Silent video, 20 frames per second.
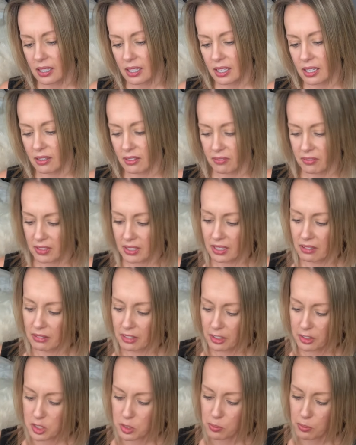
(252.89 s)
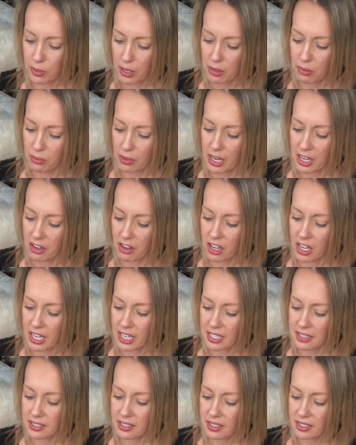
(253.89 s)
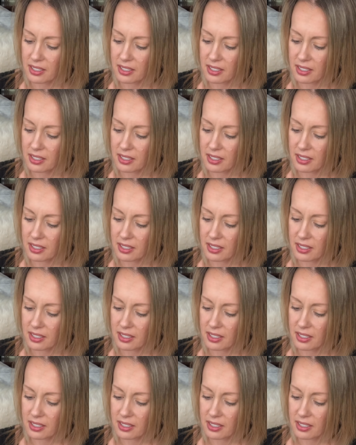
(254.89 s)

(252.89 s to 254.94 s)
Get a little spray right on it.